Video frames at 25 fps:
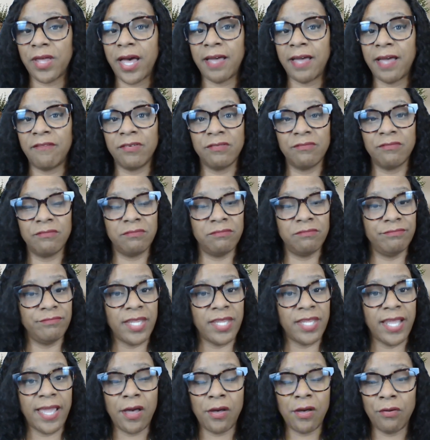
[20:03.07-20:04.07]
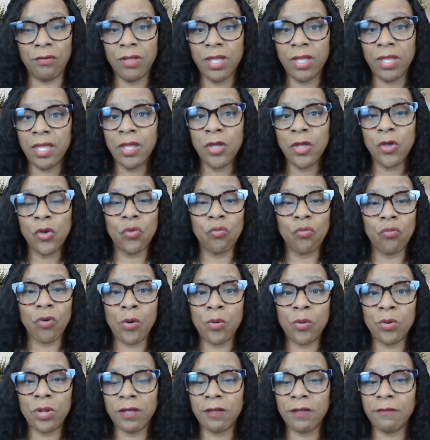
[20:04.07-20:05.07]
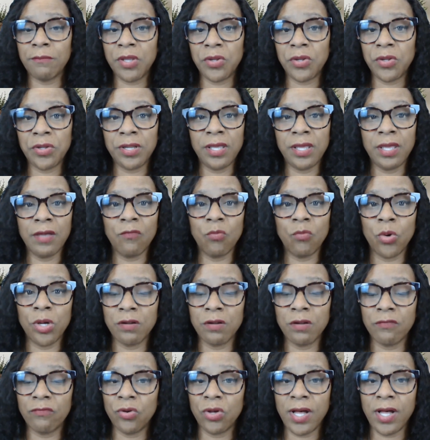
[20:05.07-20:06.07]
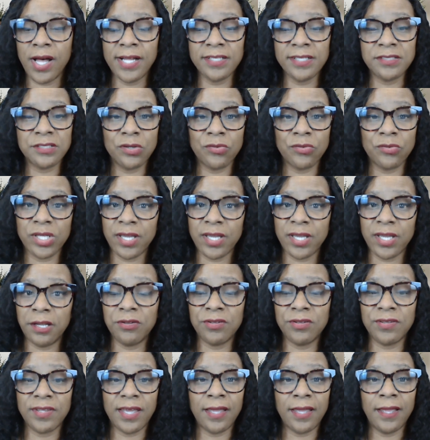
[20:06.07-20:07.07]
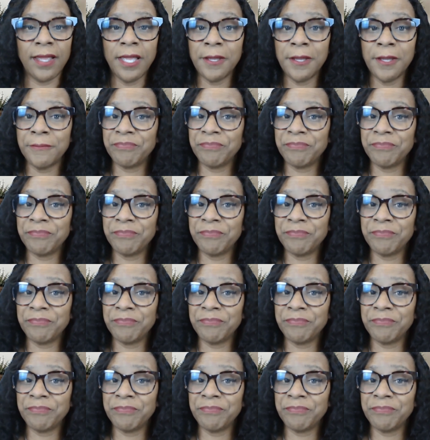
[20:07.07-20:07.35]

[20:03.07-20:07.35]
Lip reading: I've now grown a community of wonderful content creators that